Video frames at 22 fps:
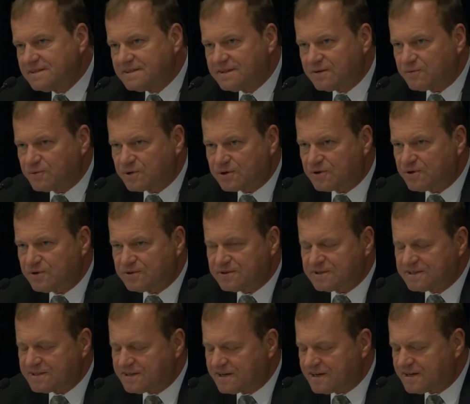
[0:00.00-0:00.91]
They weren't called
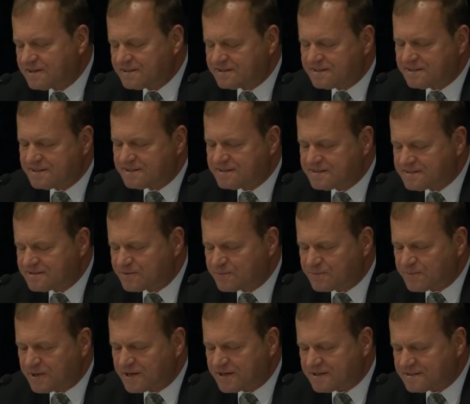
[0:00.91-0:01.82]
the IEDs, they were
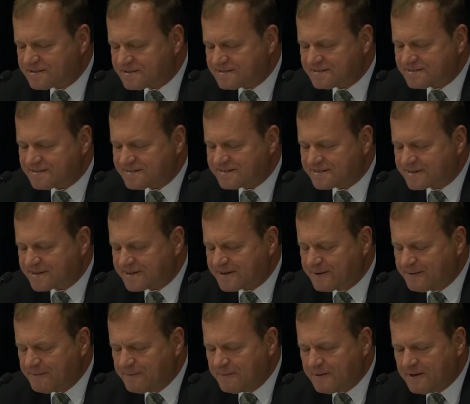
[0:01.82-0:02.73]
mines. Okay.